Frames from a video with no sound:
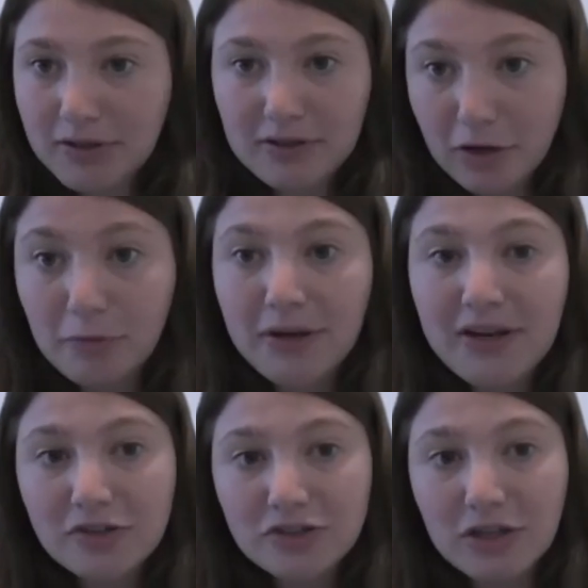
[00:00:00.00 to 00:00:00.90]
could
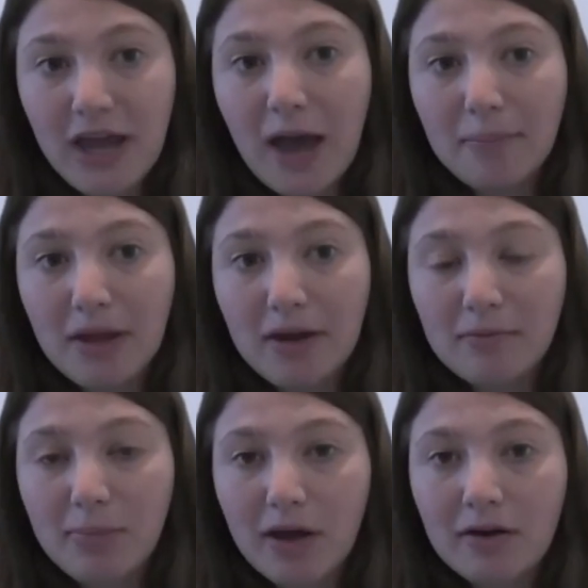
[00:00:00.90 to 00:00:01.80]
potentially happen.
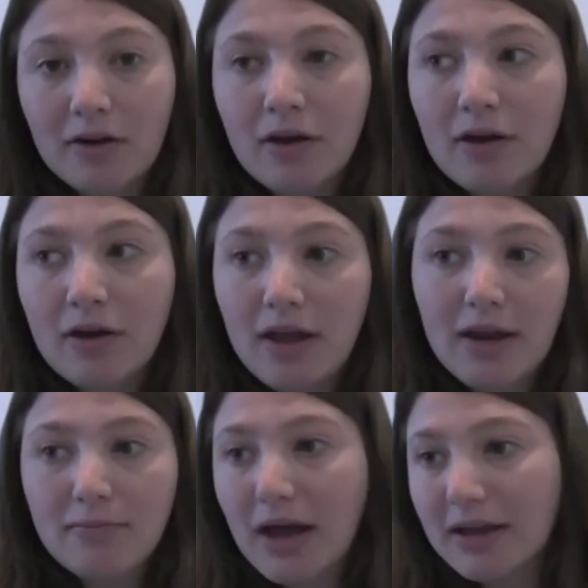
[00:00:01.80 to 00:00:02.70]
But in
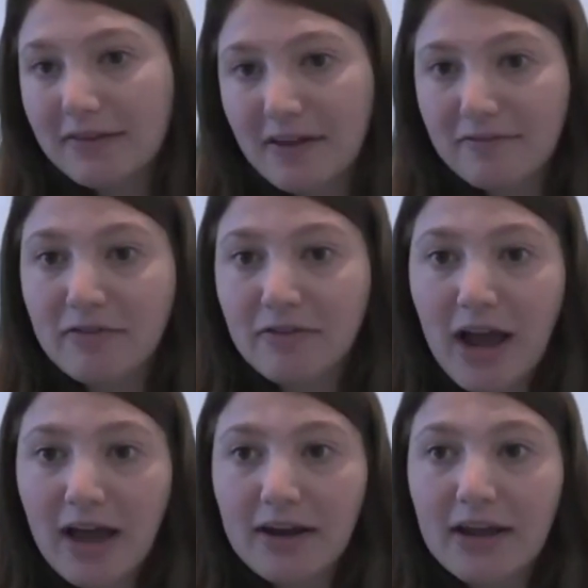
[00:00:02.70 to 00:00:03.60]
my case, I've never
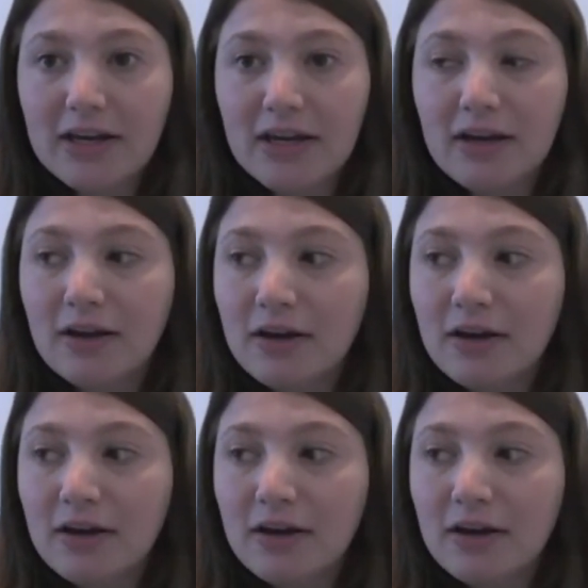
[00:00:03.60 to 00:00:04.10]
had any